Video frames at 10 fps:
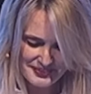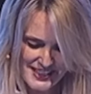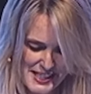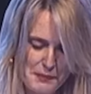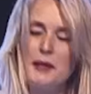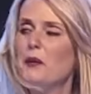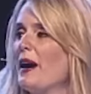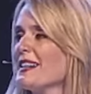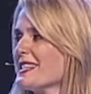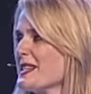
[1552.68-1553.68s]
Because it's been a
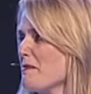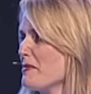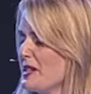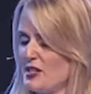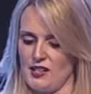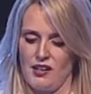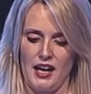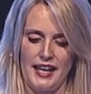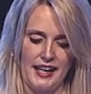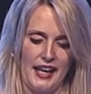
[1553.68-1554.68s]
while since I preached, so
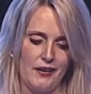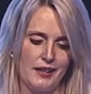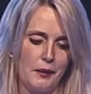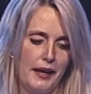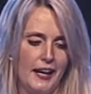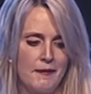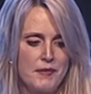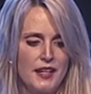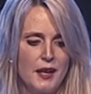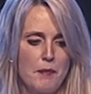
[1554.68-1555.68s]
I get carried away.
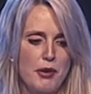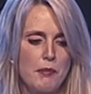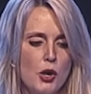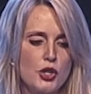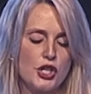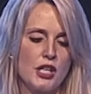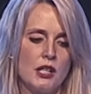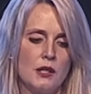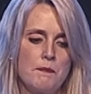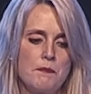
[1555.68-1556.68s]

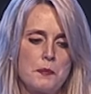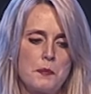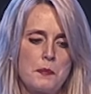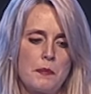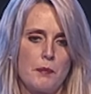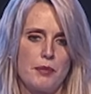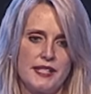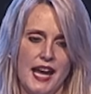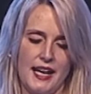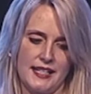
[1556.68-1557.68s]
Promotional
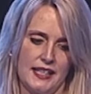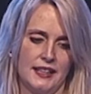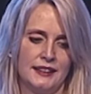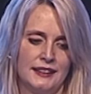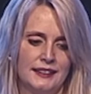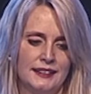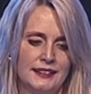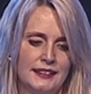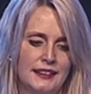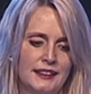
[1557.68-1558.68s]
protector.
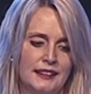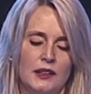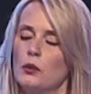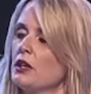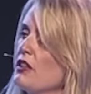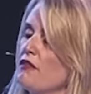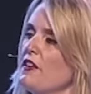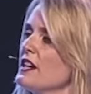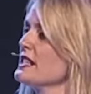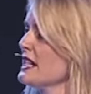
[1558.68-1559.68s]
One of the
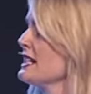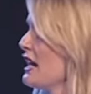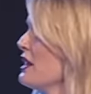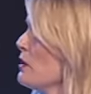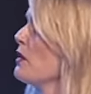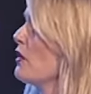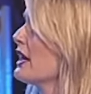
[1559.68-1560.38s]
first things I think we've